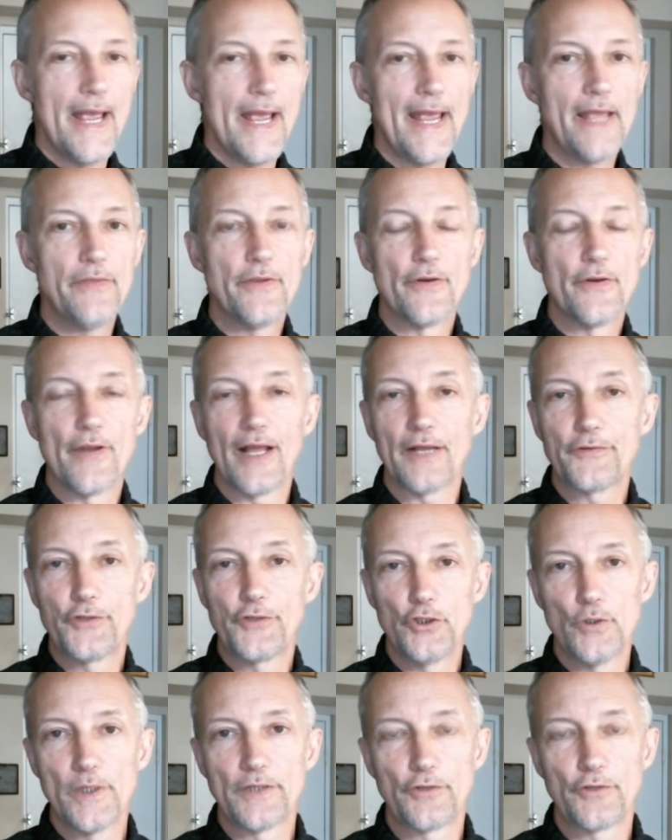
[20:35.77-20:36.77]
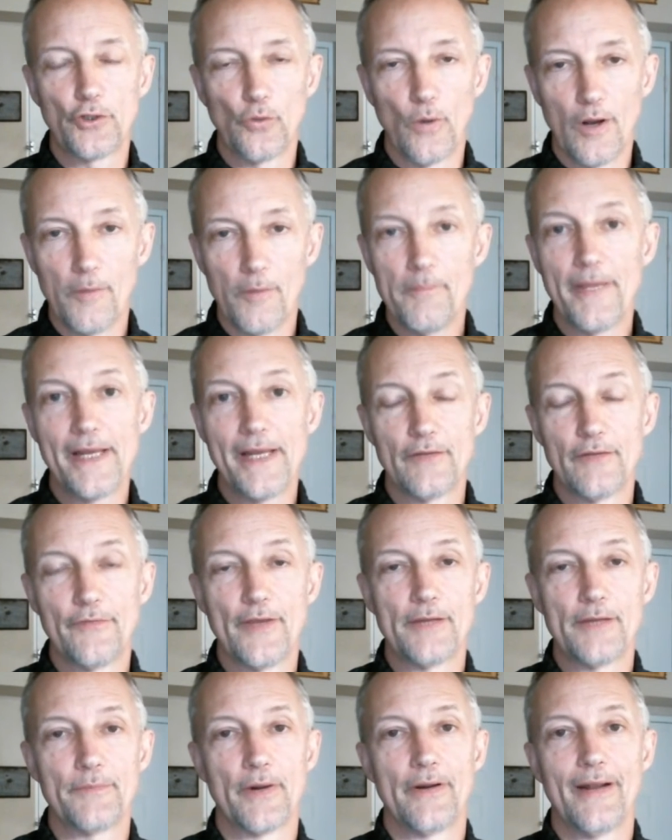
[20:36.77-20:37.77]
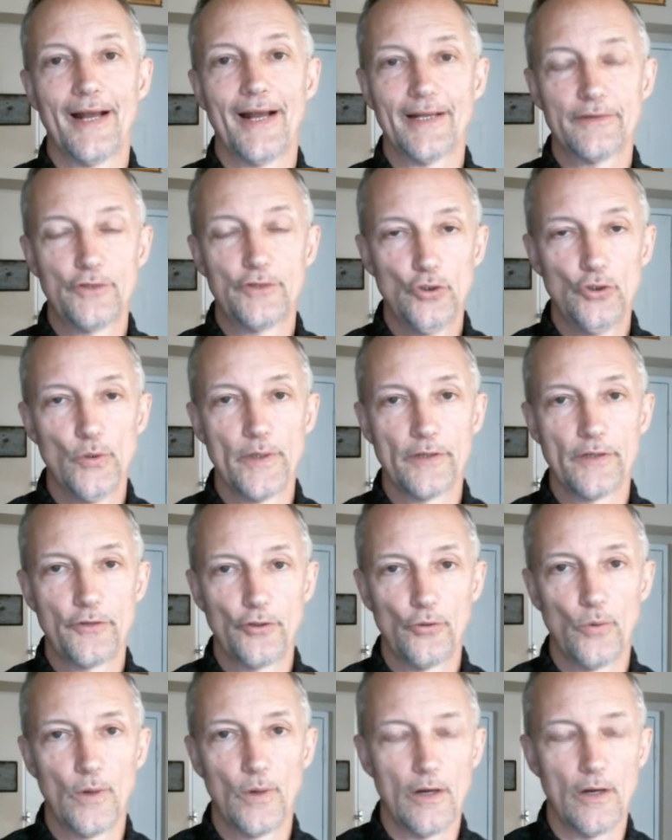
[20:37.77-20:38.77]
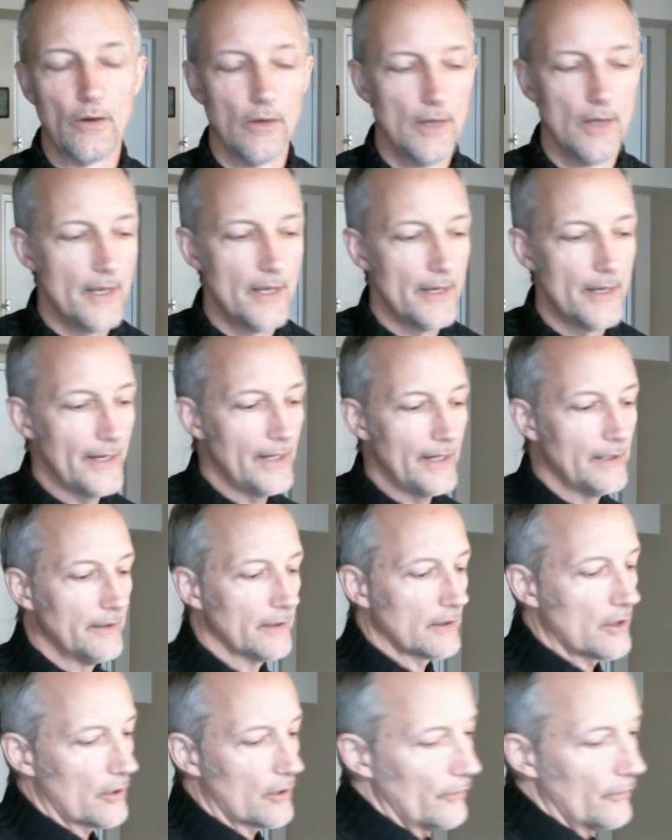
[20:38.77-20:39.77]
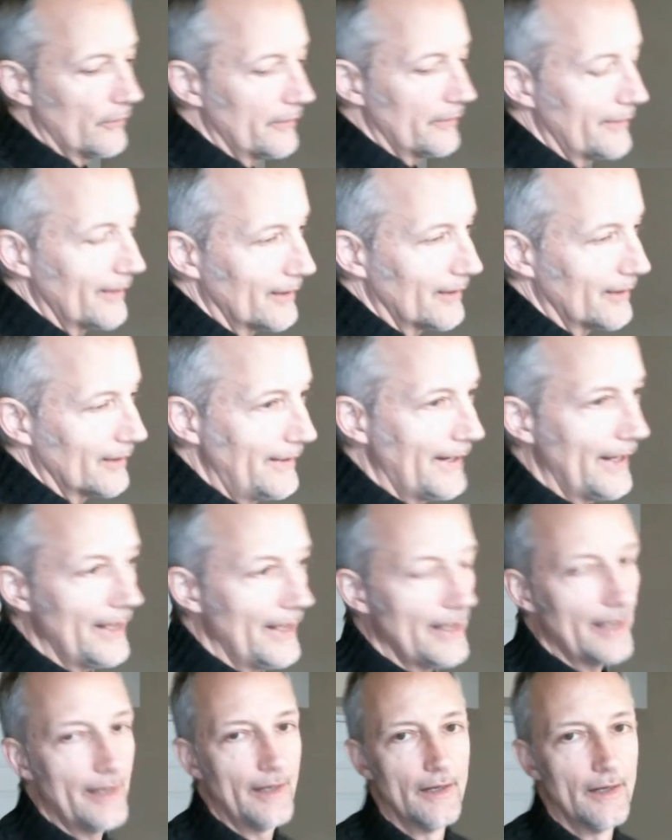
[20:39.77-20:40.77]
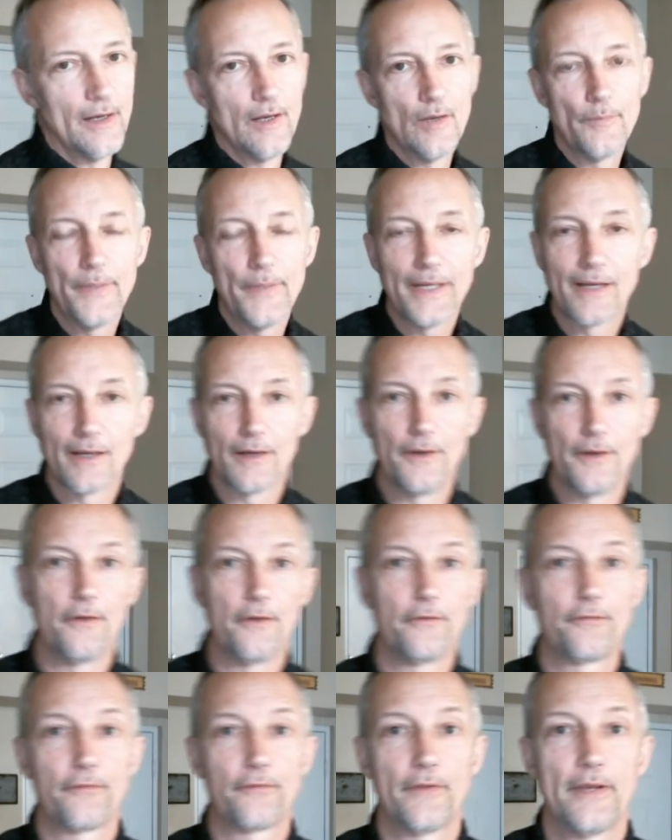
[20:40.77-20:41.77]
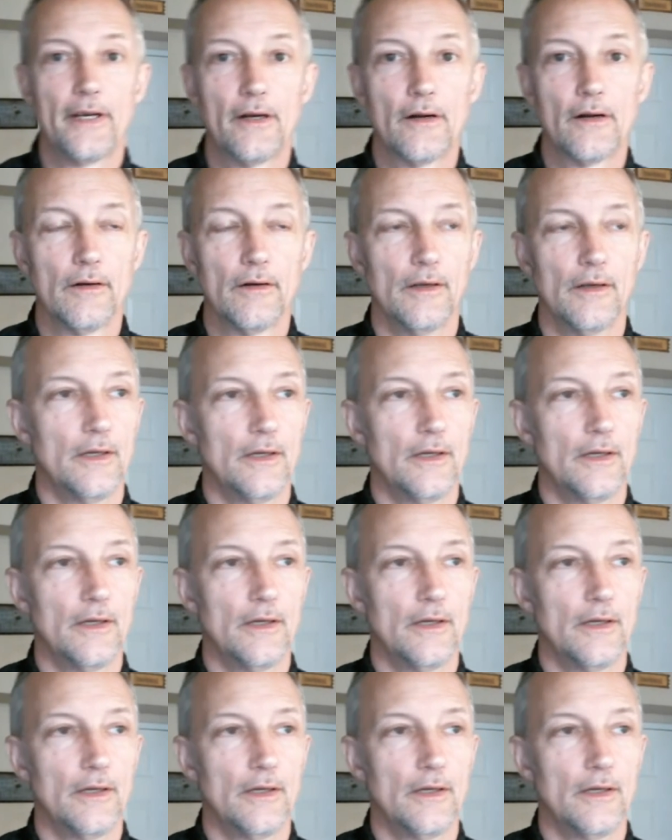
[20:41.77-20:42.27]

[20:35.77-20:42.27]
And they're not doing too well. Many of them are not doing too well in the current day because they're